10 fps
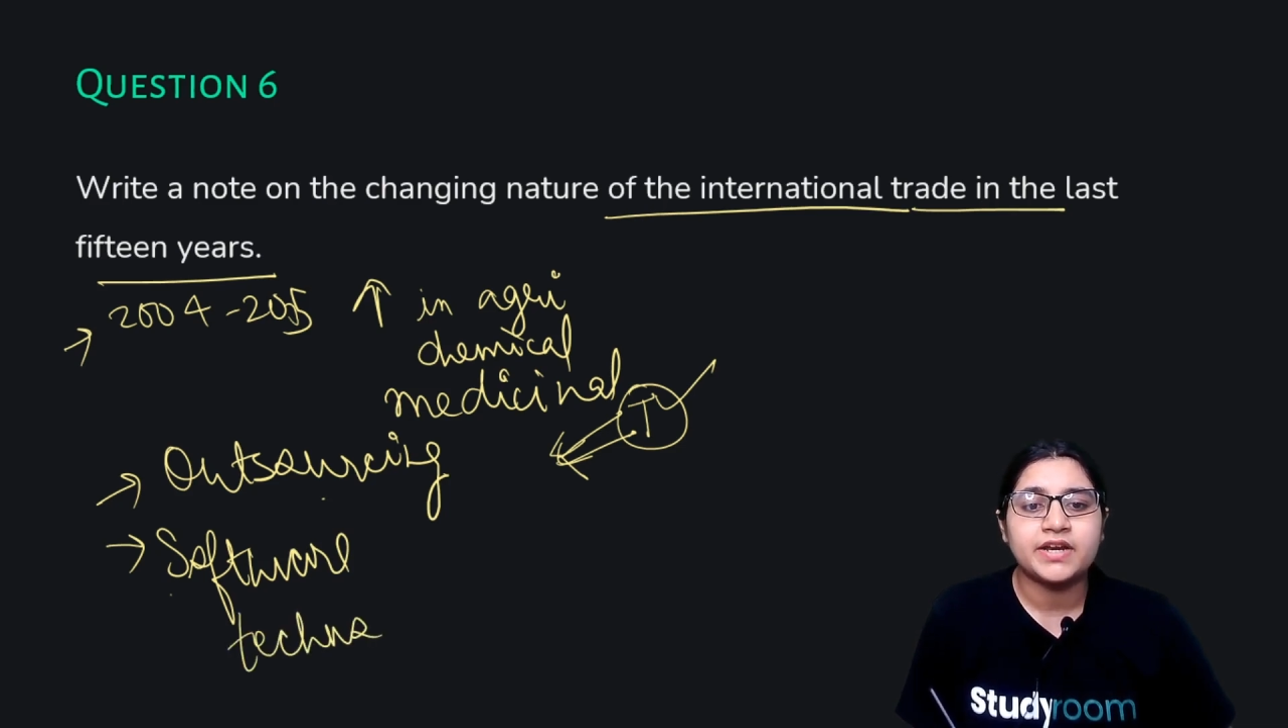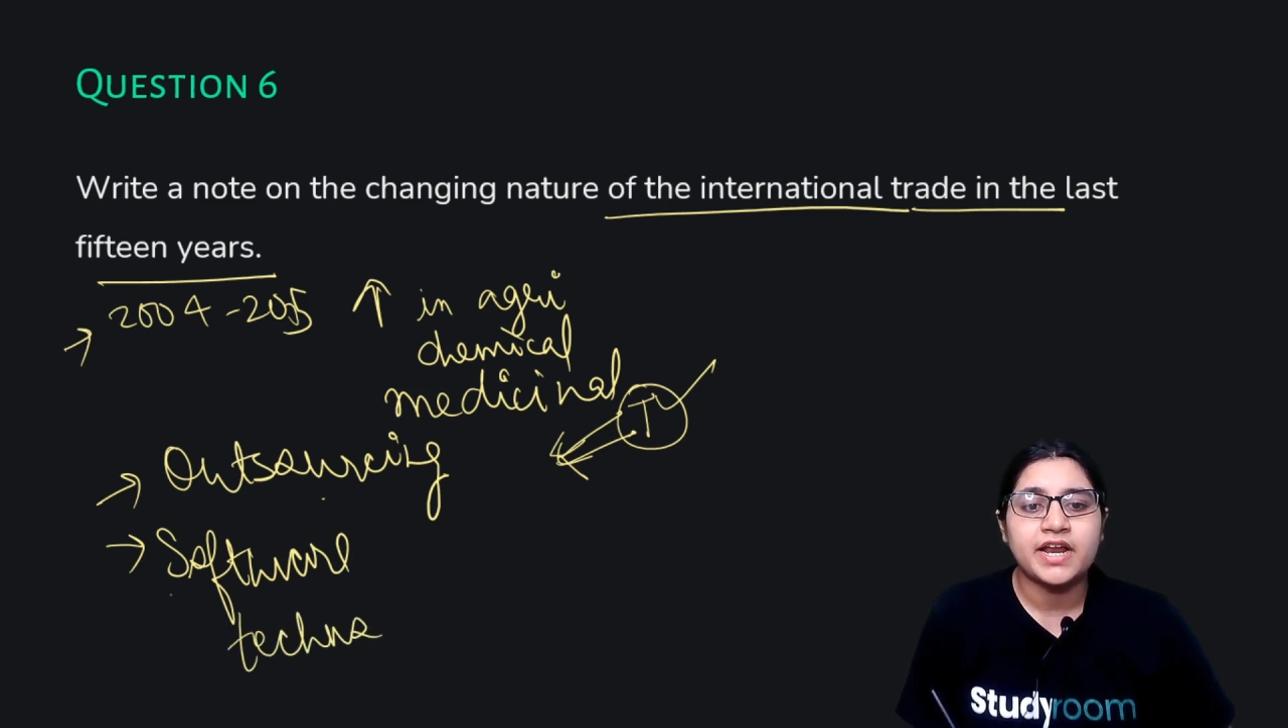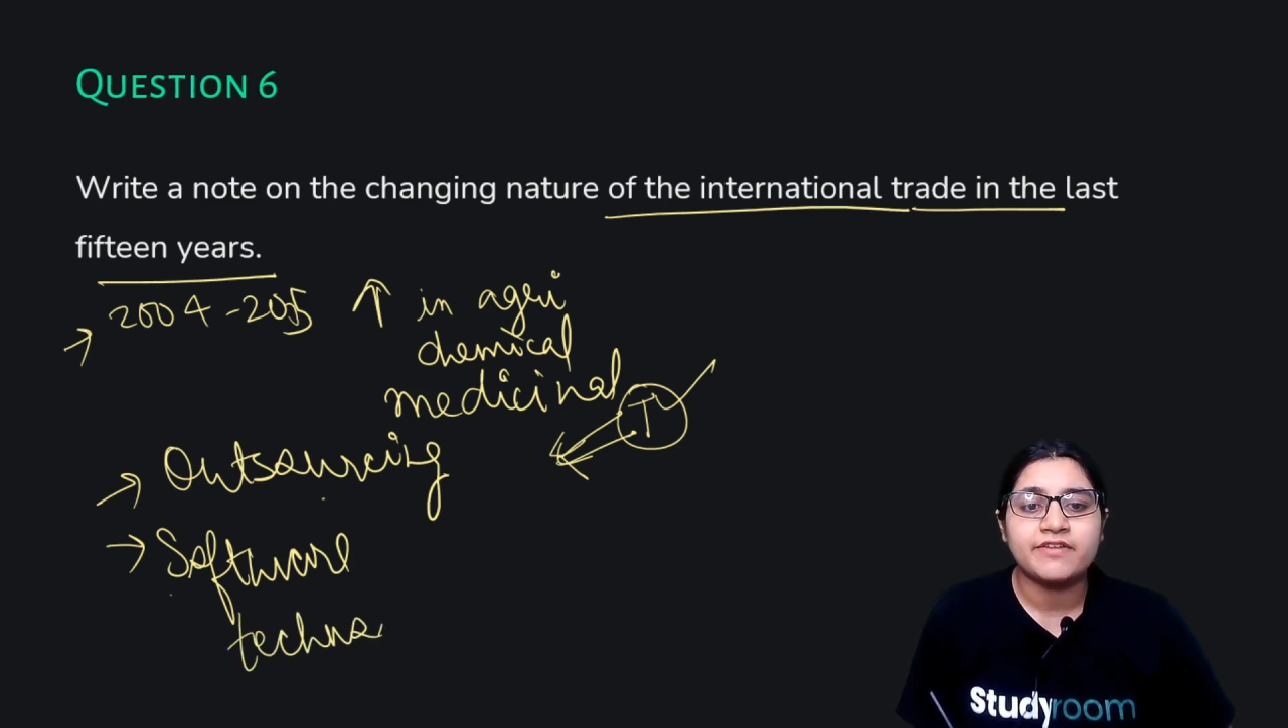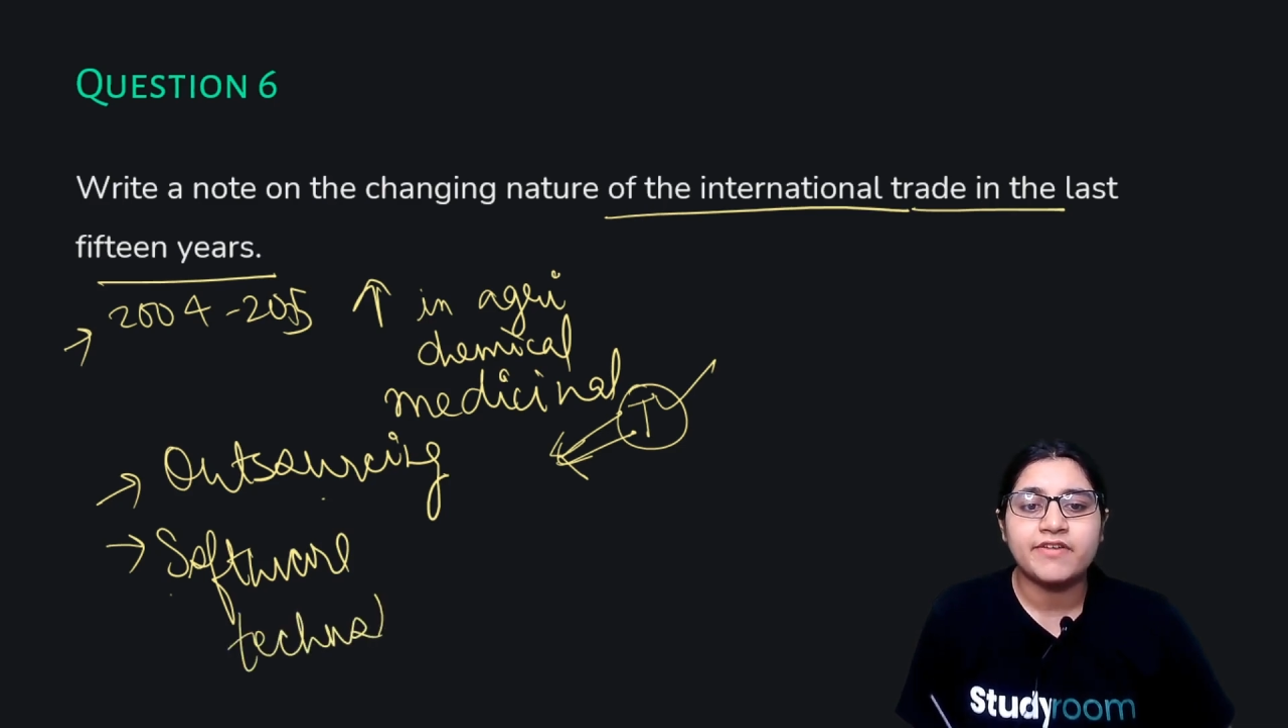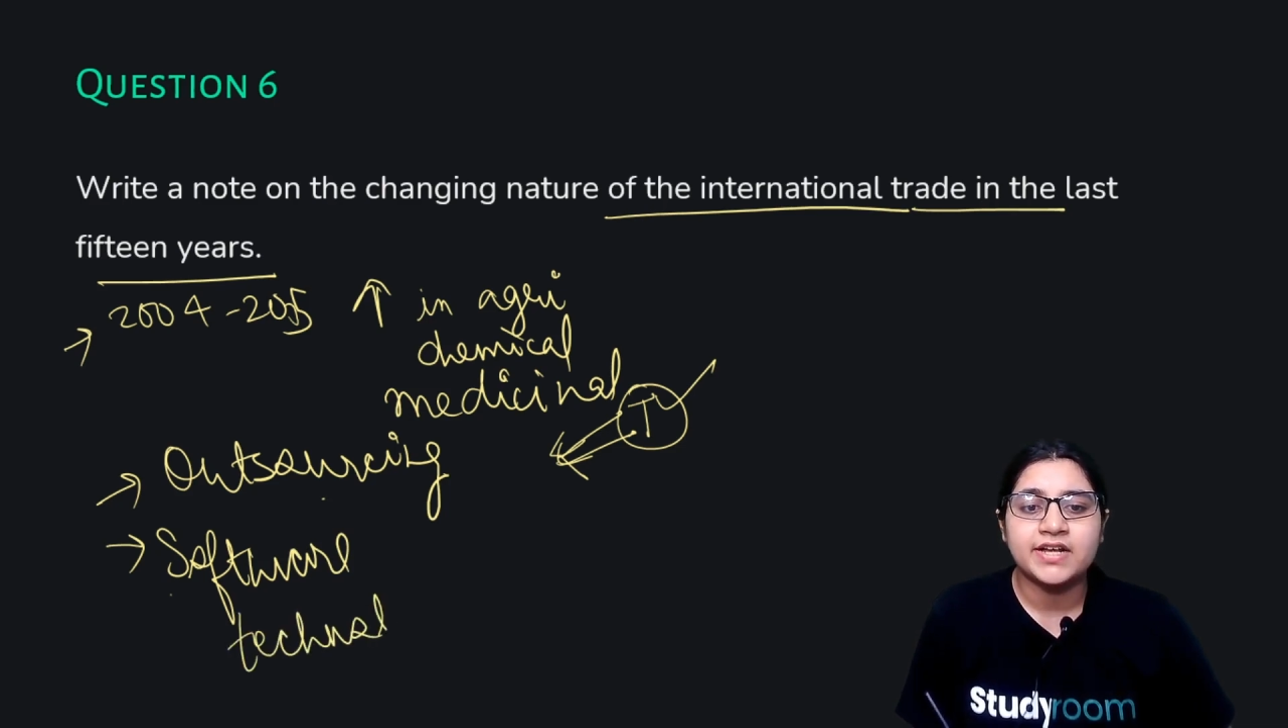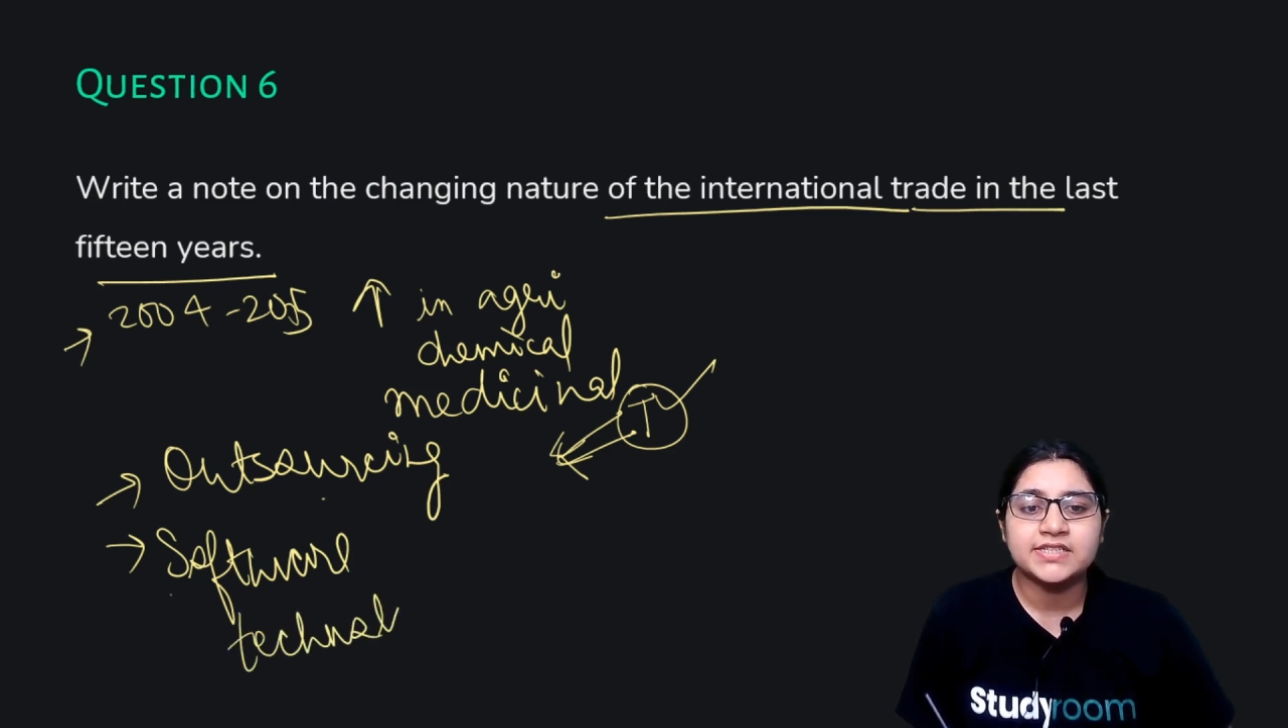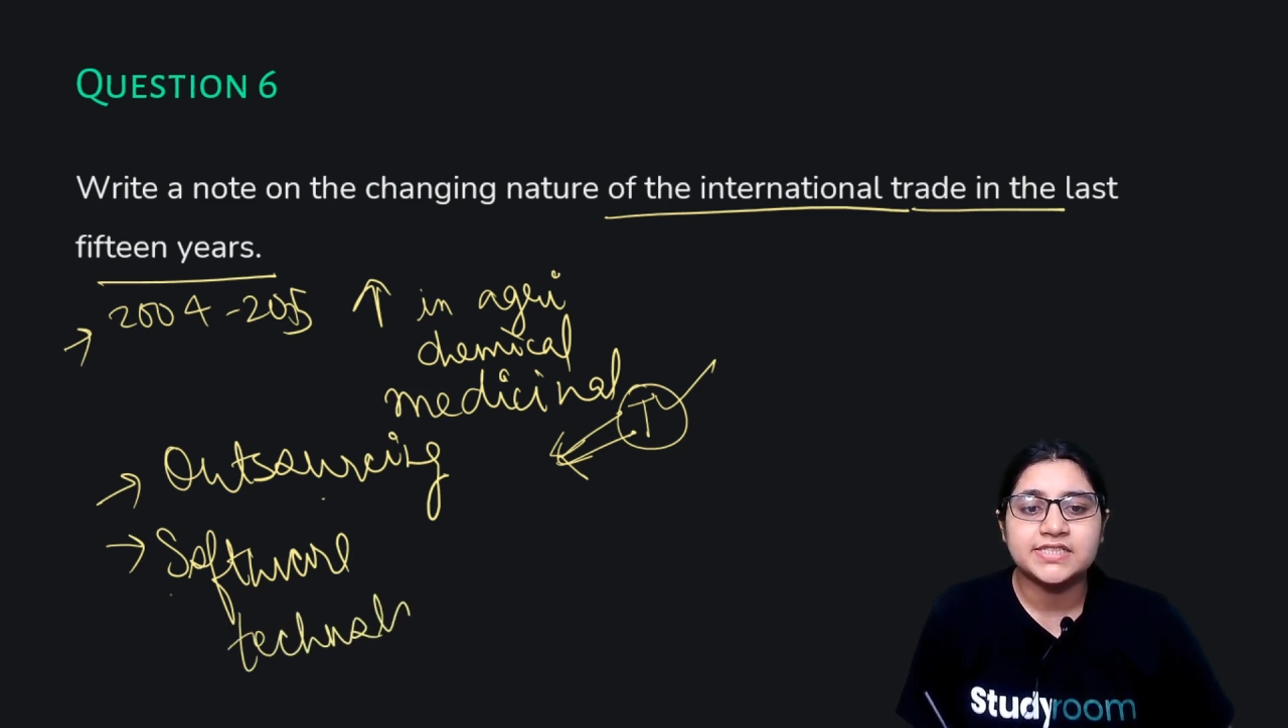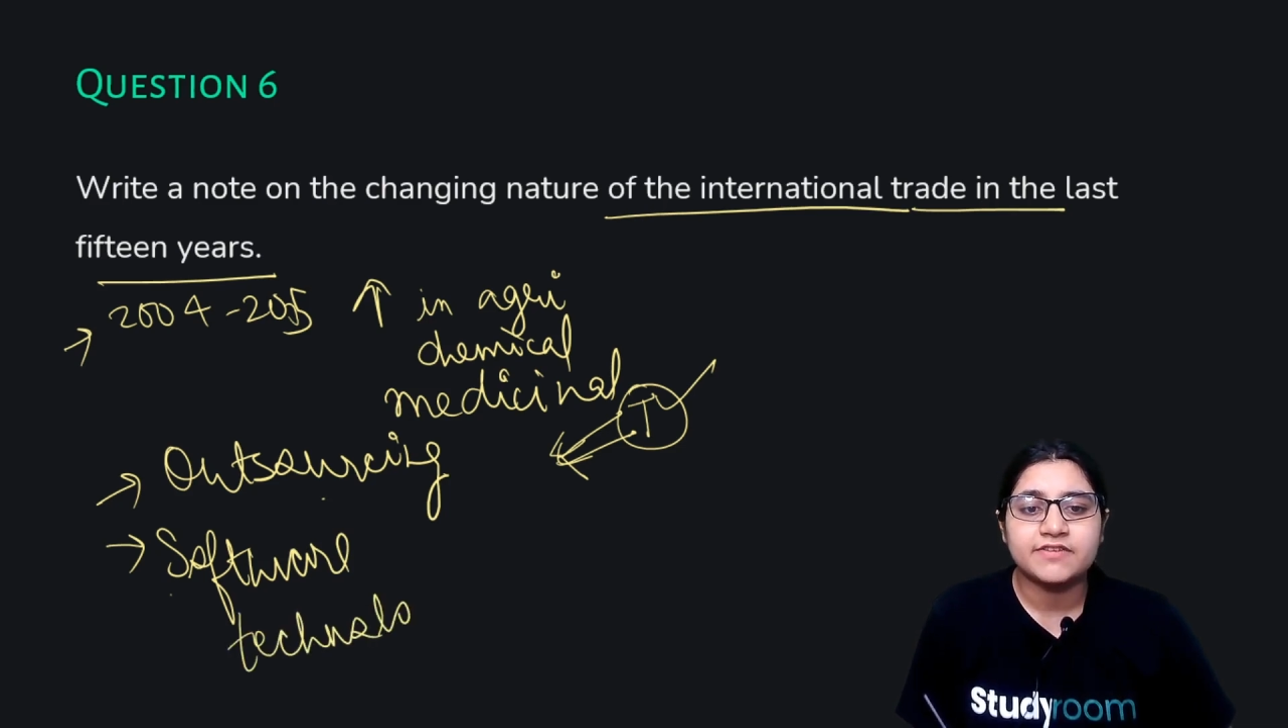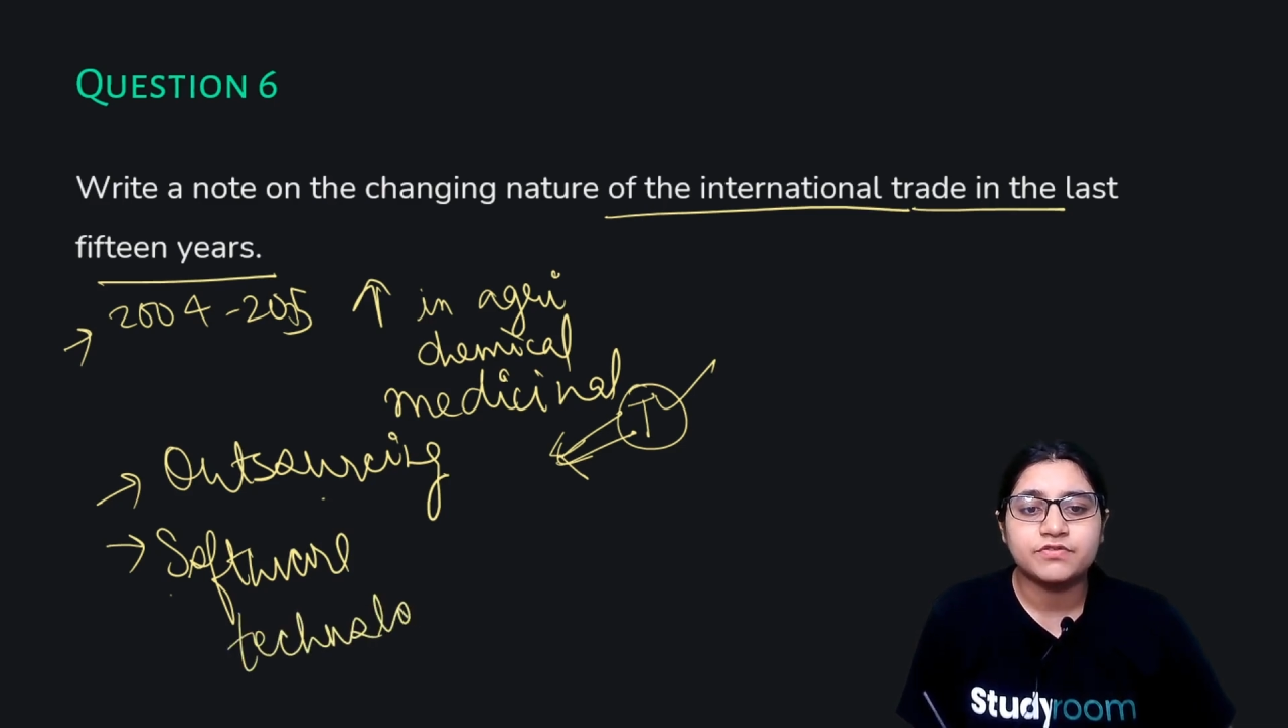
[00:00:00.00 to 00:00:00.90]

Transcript: advanced